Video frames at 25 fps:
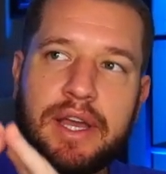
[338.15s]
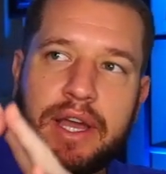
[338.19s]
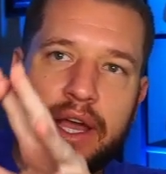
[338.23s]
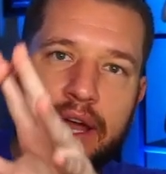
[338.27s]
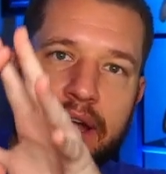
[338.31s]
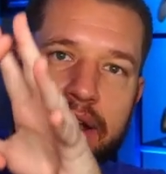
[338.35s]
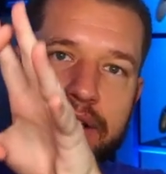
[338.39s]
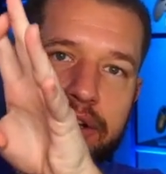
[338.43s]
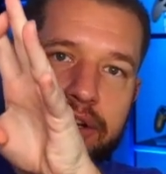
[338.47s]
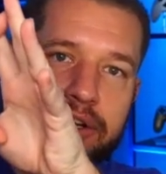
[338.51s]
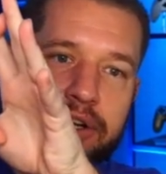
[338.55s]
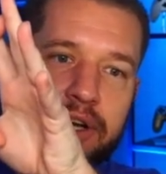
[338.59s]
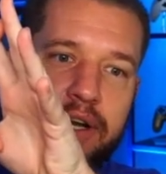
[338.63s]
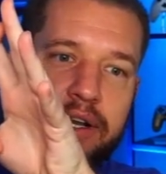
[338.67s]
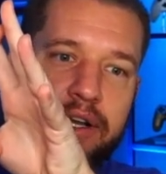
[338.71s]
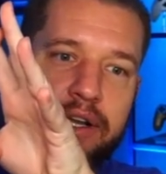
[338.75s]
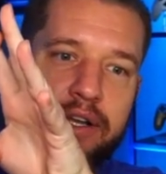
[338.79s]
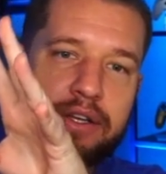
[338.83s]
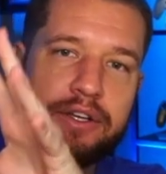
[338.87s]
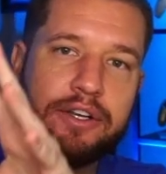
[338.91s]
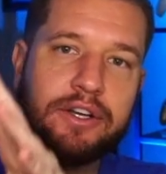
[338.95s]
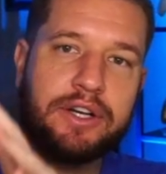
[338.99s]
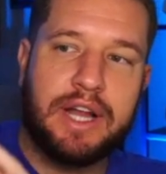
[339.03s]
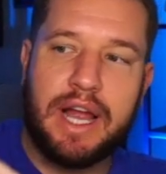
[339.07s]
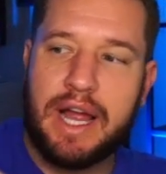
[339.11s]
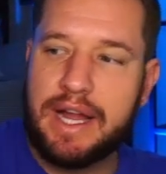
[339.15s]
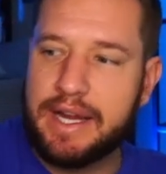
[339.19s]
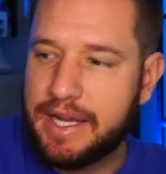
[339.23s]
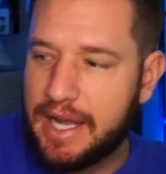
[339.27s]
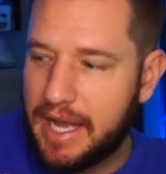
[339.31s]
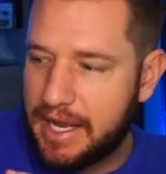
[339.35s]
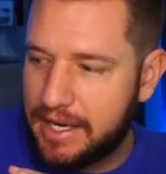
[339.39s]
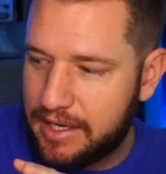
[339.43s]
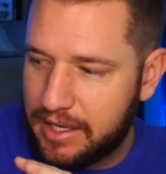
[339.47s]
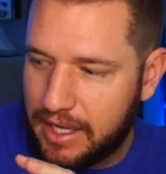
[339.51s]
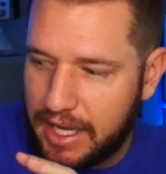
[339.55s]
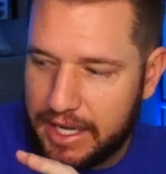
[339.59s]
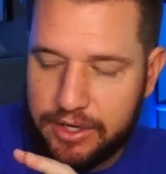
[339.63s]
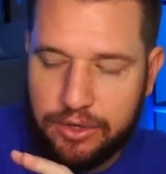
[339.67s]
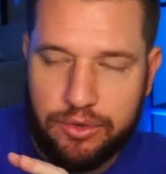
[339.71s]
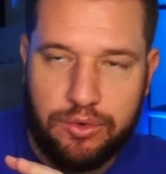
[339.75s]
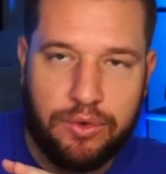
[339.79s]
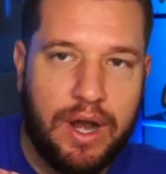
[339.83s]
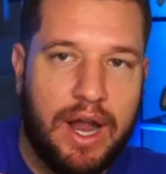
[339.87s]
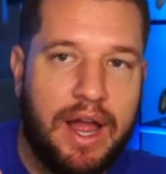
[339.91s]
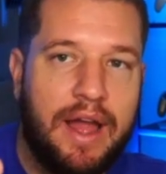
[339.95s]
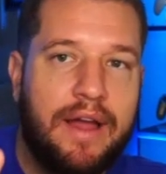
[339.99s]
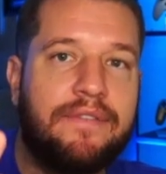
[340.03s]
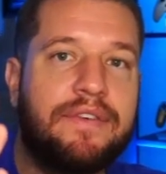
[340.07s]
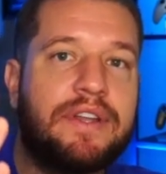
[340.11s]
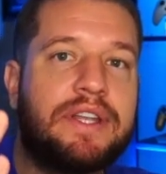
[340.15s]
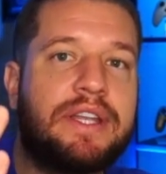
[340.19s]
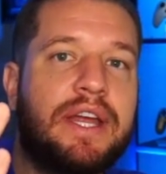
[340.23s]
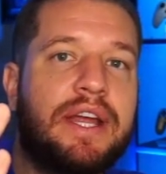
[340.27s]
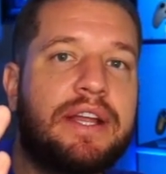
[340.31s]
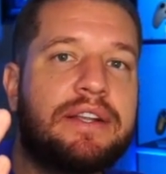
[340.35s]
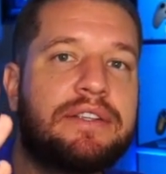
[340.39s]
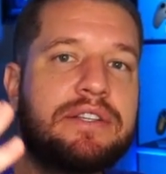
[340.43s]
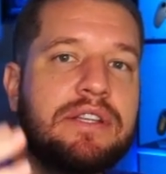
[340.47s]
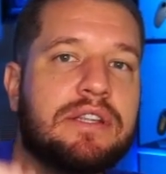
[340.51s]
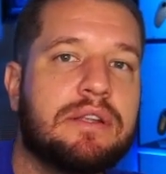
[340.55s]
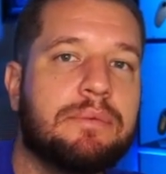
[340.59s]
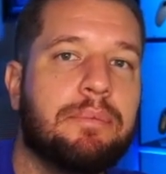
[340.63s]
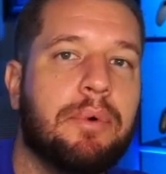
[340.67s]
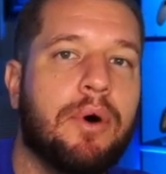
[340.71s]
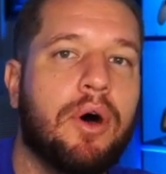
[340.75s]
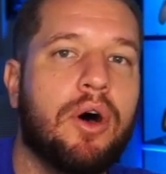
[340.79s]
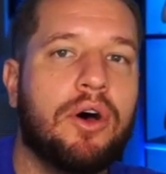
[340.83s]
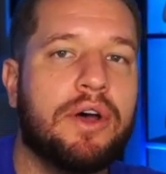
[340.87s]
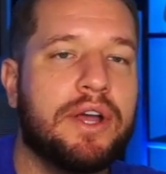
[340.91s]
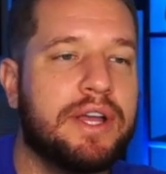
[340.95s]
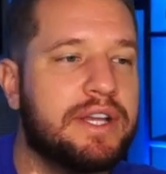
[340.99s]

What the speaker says: and your guy kind of like gravitates to the ball.